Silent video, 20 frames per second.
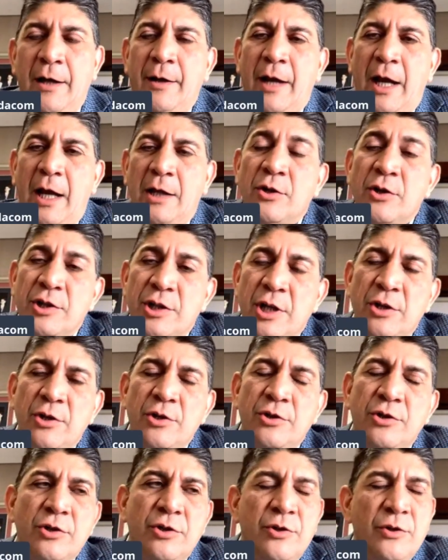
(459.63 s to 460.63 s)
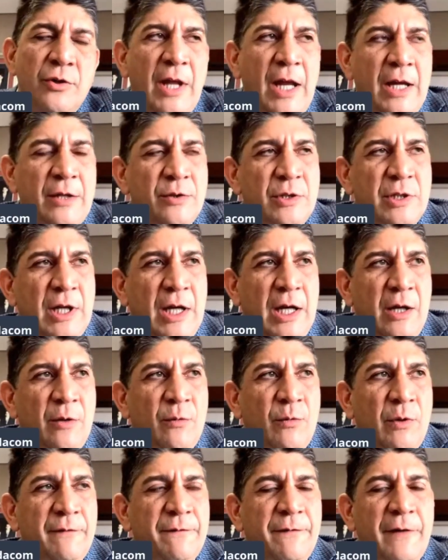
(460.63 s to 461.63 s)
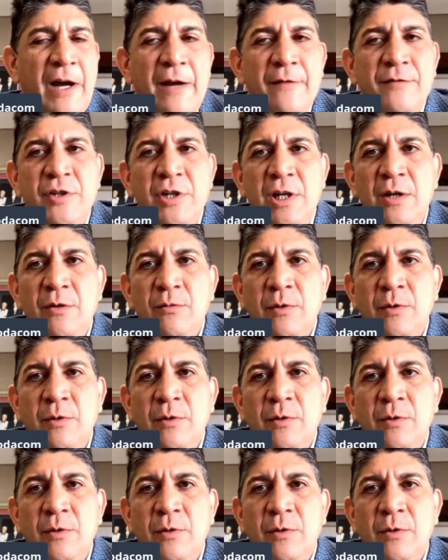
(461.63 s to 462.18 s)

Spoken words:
and continue to do that with 5G